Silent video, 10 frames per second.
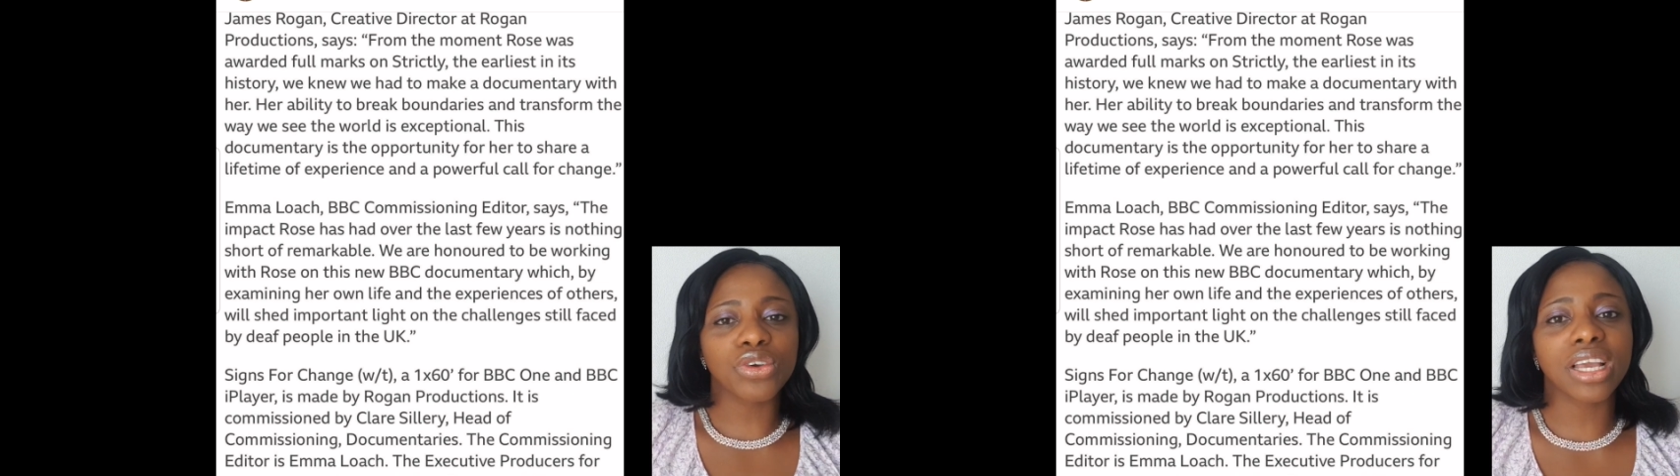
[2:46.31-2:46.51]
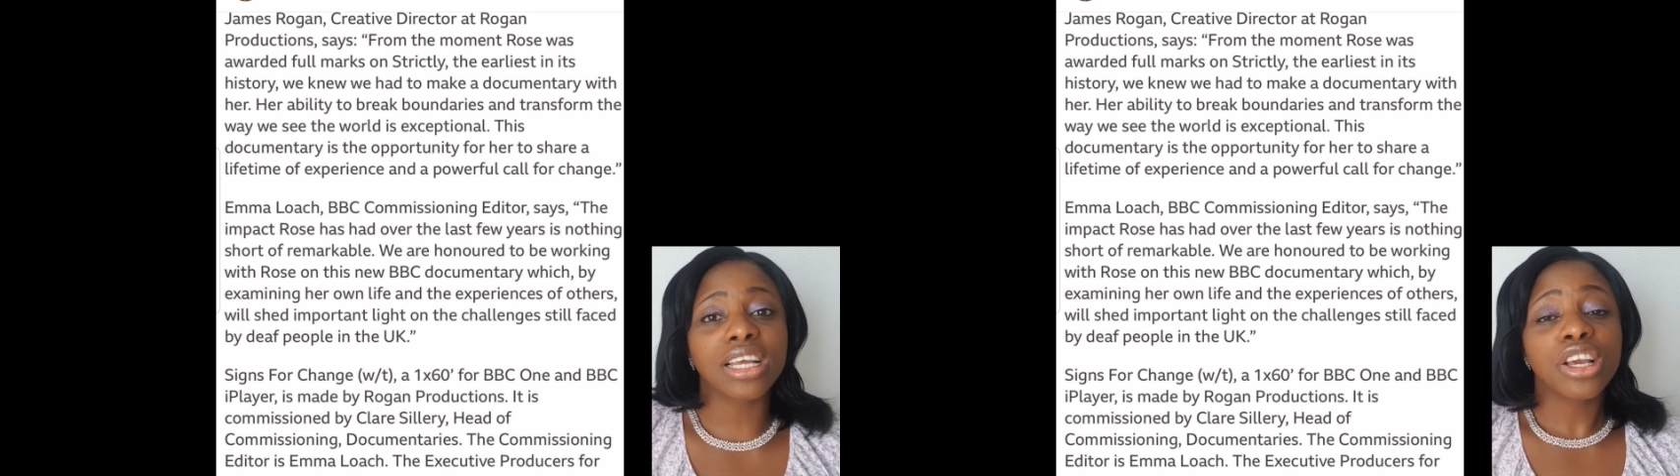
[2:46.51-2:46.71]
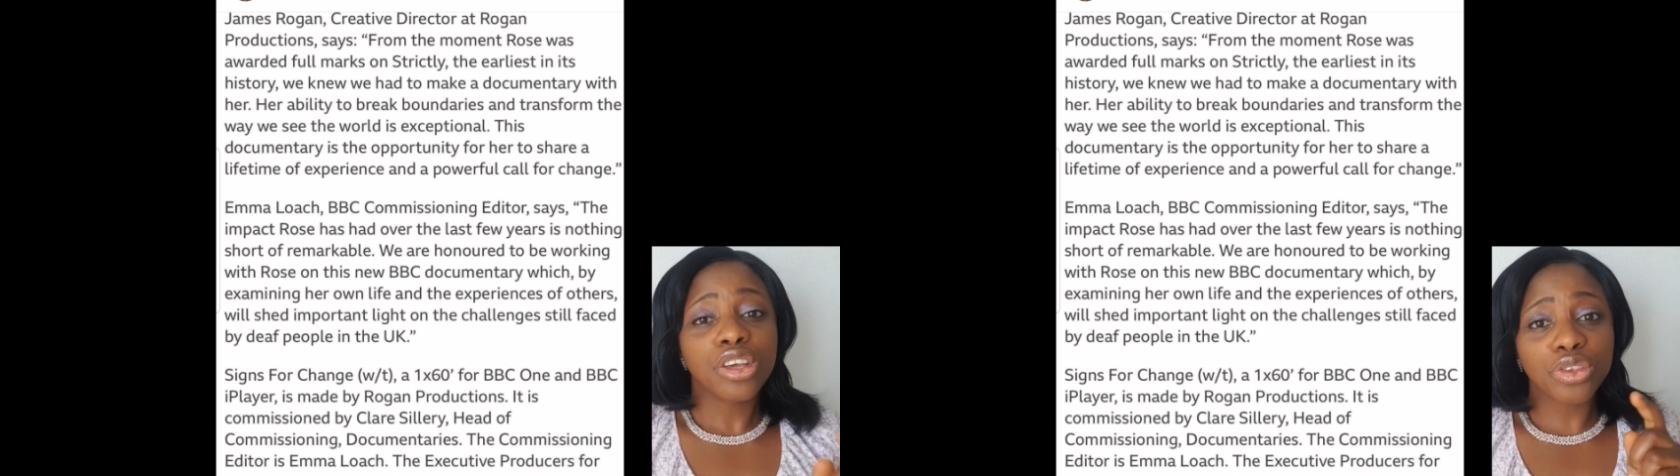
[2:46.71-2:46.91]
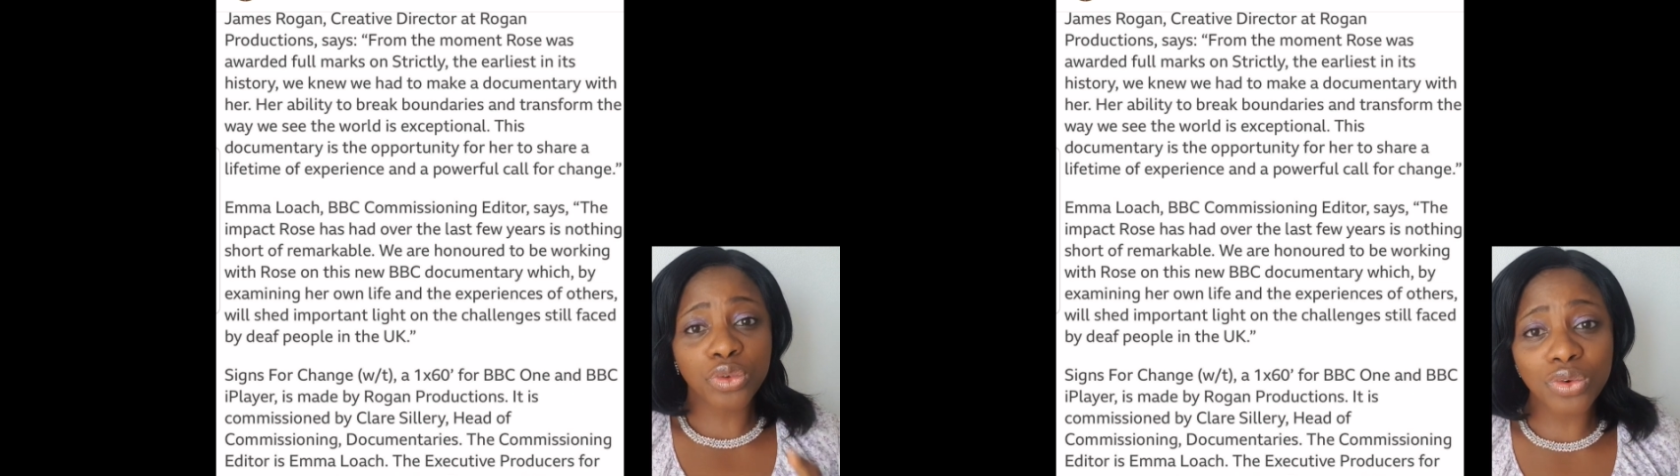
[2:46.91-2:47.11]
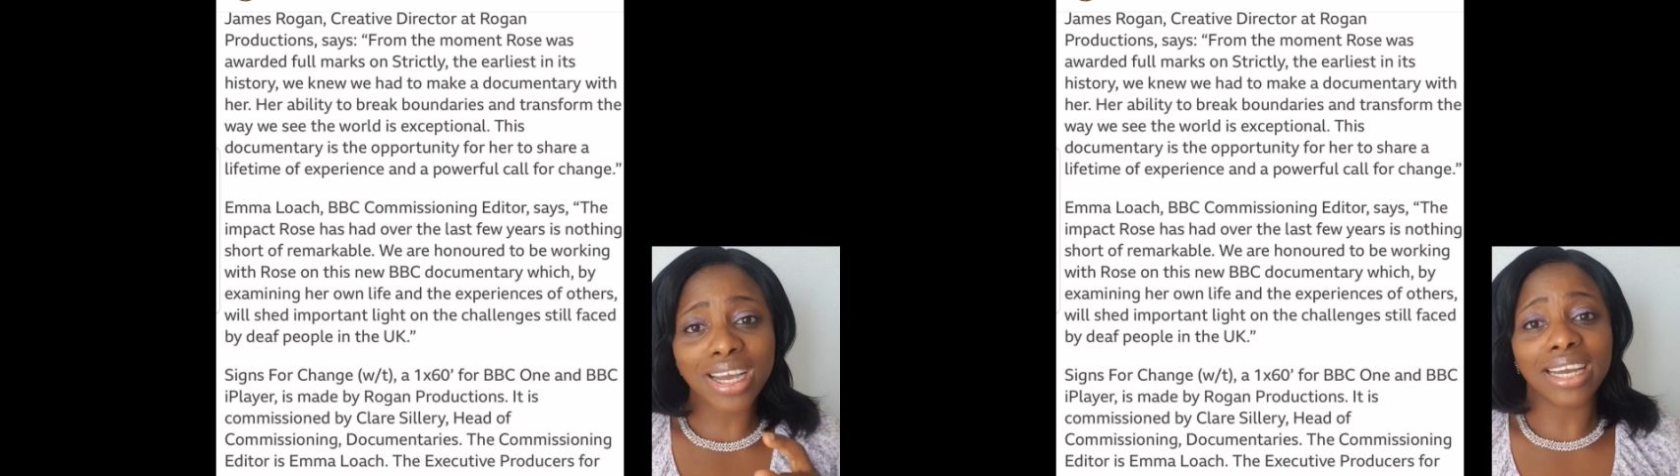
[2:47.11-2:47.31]
world is
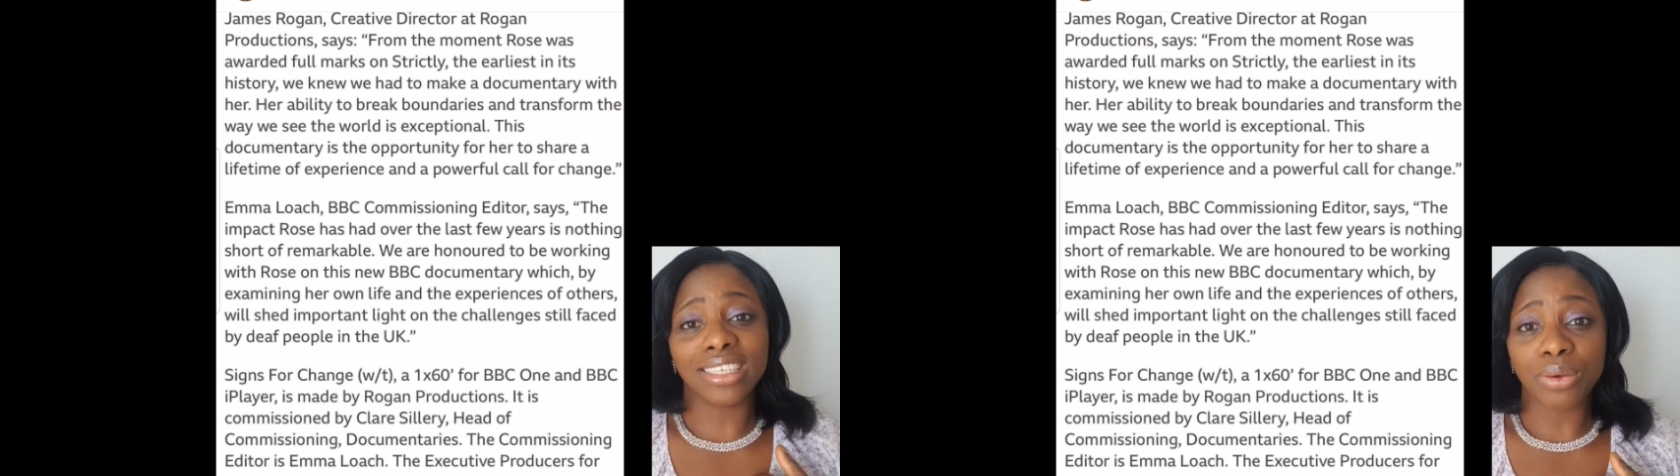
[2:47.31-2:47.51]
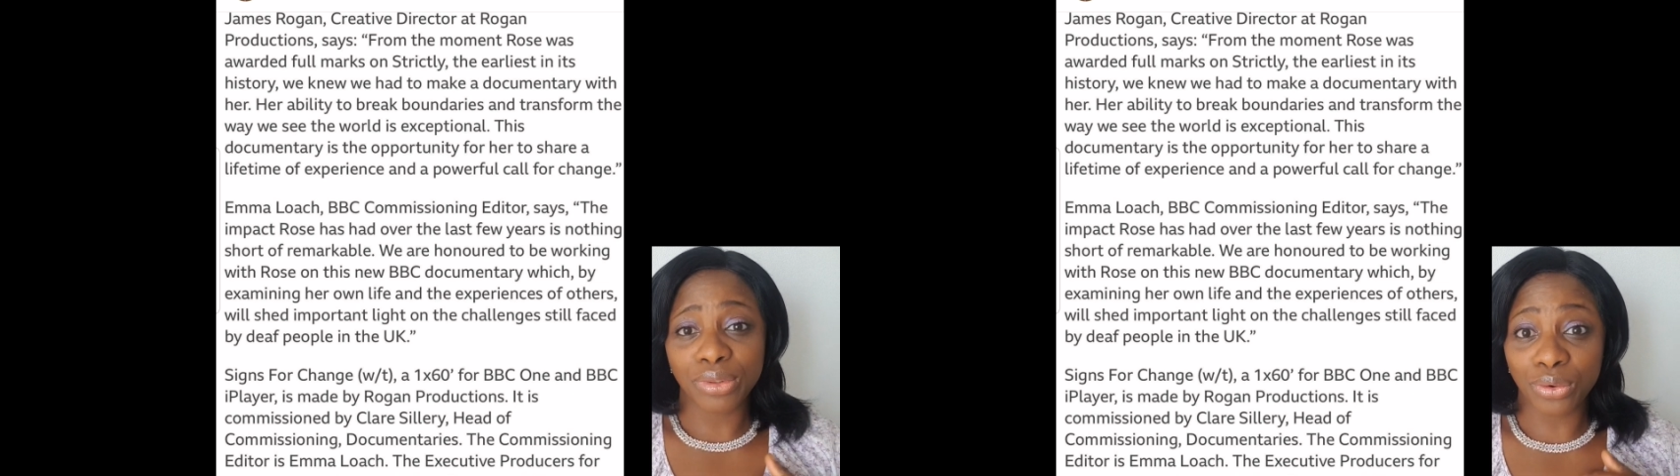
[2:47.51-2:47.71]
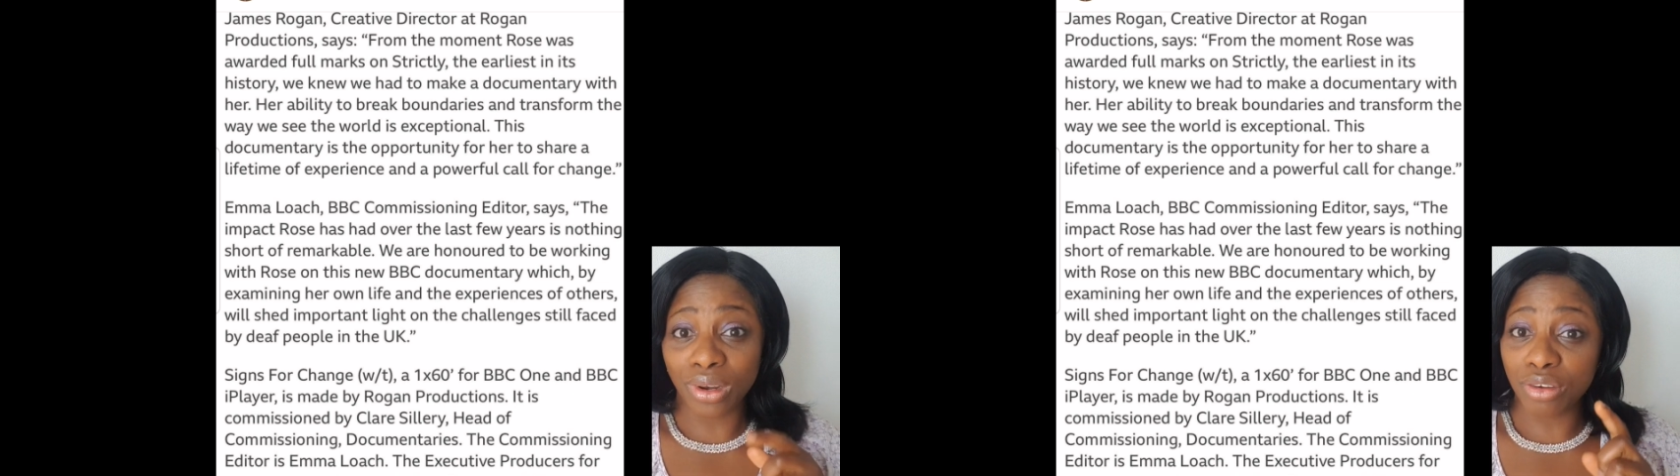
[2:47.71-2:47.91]
exceptional.